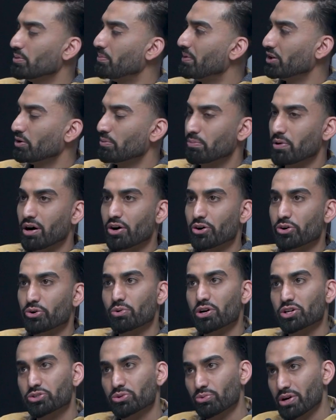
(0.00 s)
Lemelo Ball to
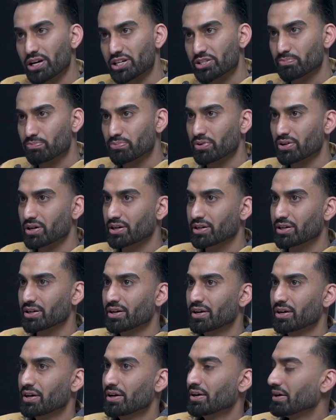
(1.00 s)
Russell Westbrook,
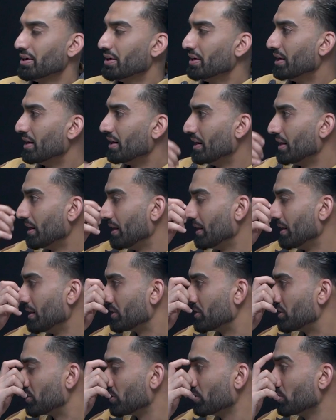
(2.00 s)

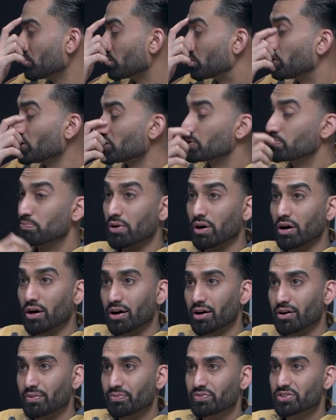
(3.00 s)
to Chris
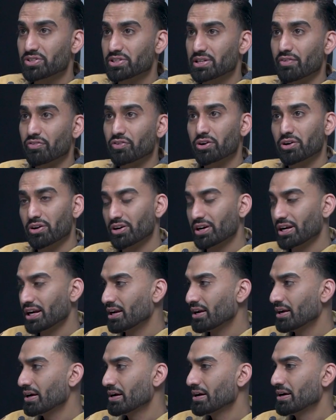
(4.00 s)
Paul, Steph
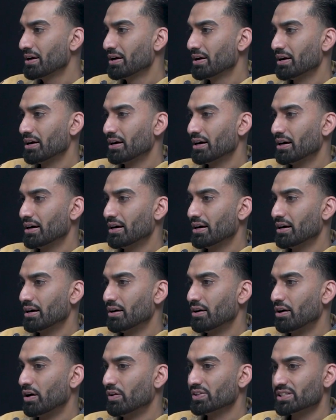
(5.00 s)
Curry.
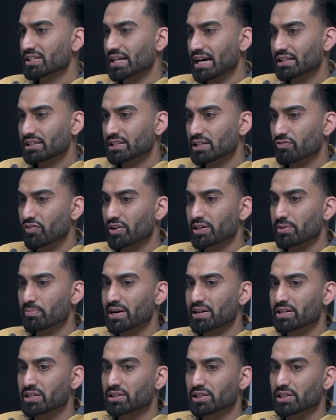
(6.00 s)
All these athletes
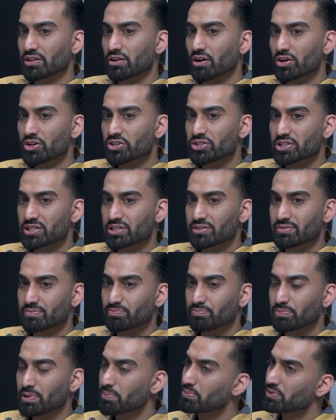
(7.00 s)
fundamentally are just
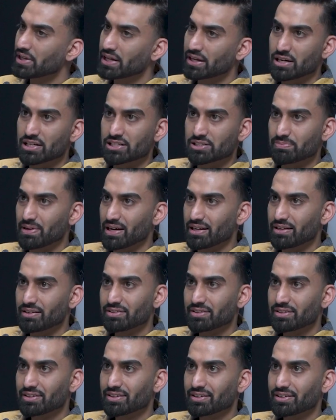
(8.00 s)
people like us, man.
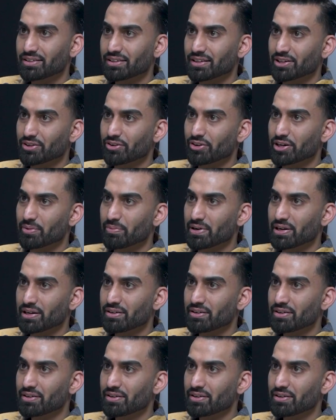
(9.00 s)
You know what I mean?